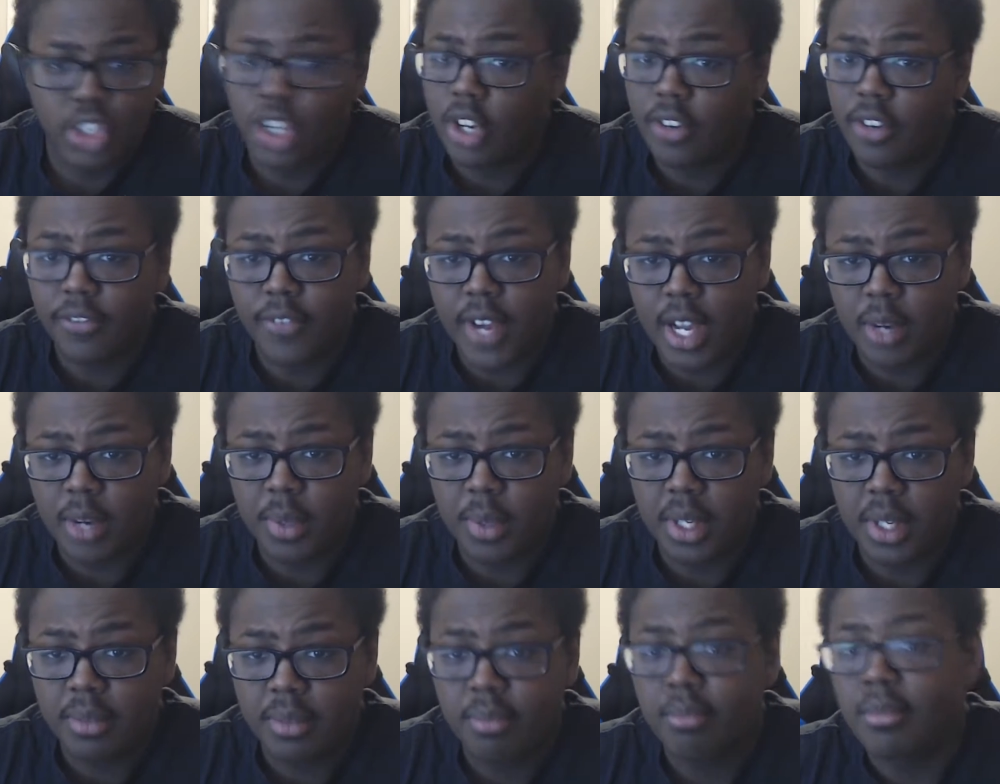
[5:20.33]
Couldn't
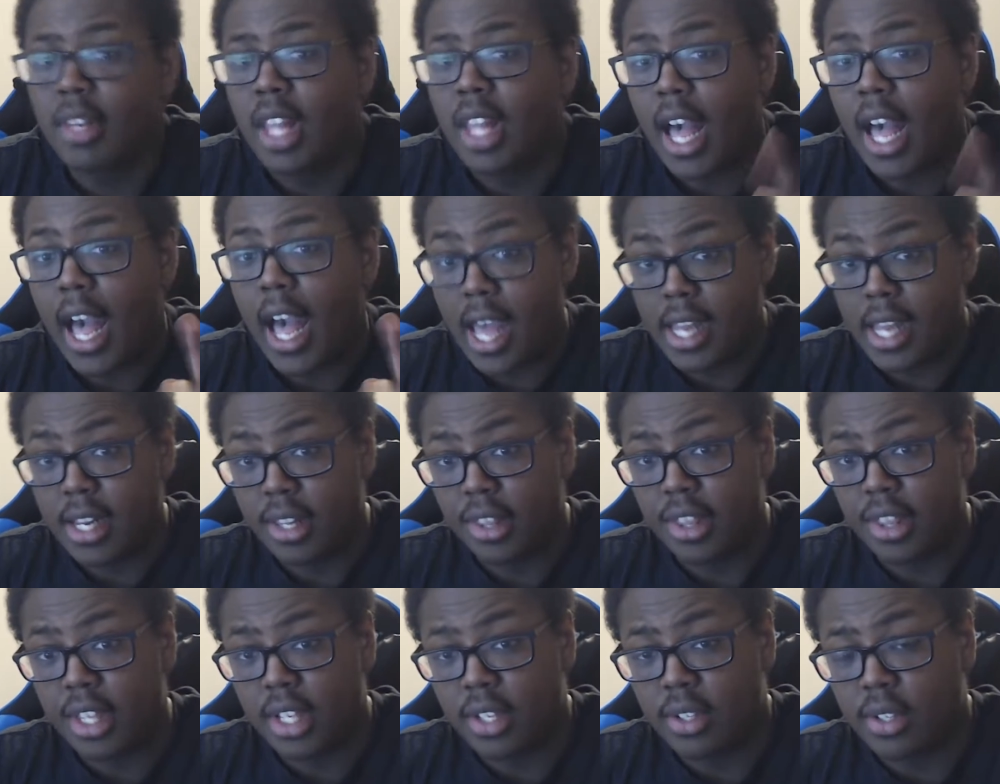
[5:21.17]
find one? I
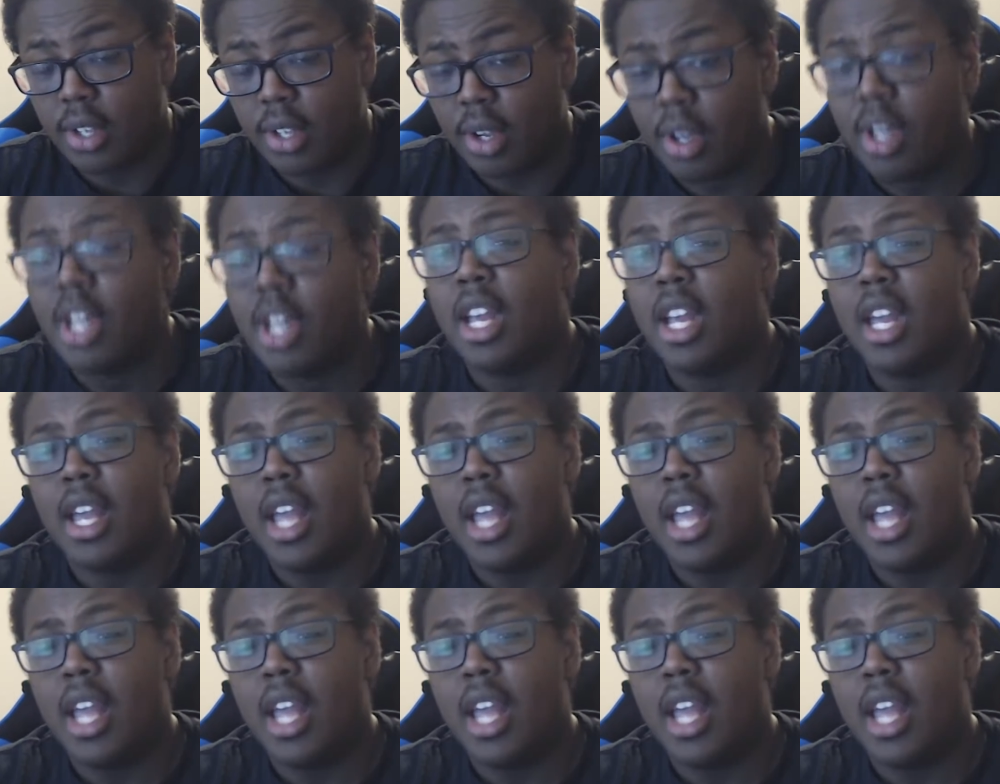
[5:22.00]
didn't think so.